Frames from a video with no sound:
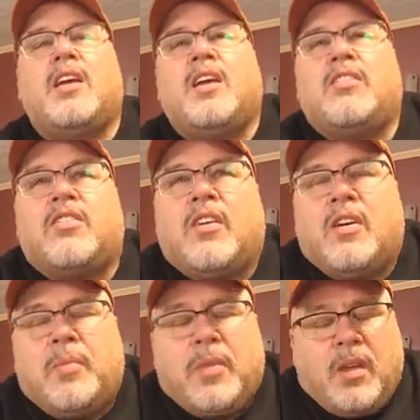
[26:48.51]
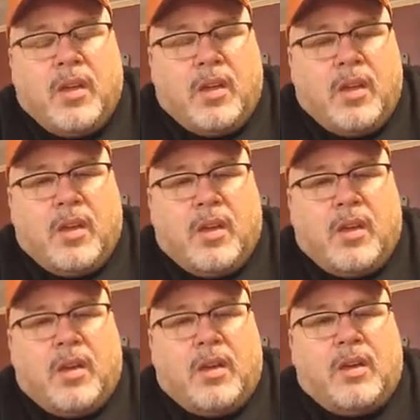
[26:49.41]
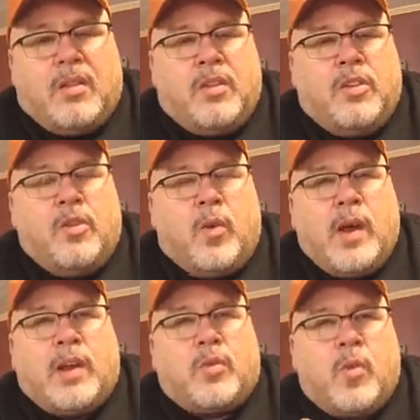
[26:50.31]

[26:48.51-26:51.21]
It's the direct